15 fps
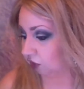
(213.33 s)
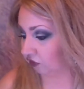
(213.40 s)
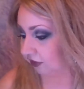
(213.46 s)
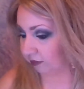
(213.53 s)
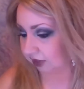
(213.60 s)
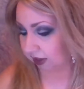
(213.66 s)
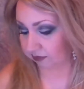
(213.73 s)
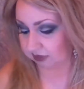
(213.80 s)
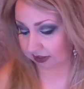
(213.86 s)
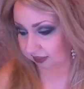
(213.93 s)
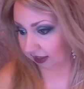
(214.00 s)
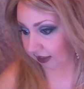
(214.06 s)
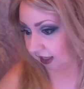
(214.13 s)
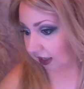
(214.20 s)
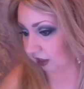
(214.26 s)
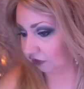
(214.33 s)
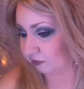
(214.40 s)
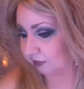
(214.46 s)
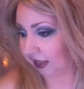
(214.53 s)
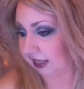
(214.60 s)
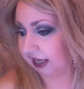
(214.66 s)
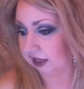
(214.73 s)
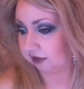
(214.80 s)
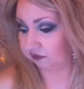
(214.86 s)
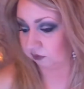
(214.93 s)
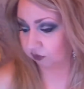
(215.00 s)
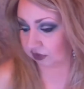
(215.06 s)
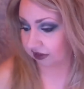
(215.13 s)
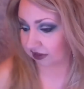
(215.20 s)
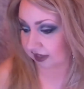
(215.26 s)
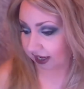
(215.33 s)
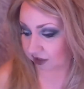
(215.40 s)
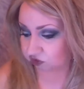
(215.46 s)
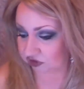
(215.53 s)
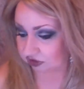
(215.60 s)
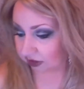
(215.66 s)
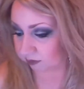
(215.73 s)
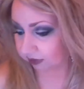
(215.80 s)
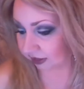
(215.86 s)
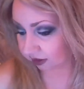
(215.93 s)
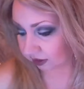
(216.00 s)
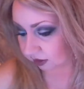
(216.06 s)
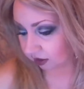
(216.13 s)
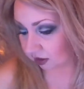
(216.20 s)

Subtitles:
Sometimes I think I'd lose my head if it wasn't attached to me.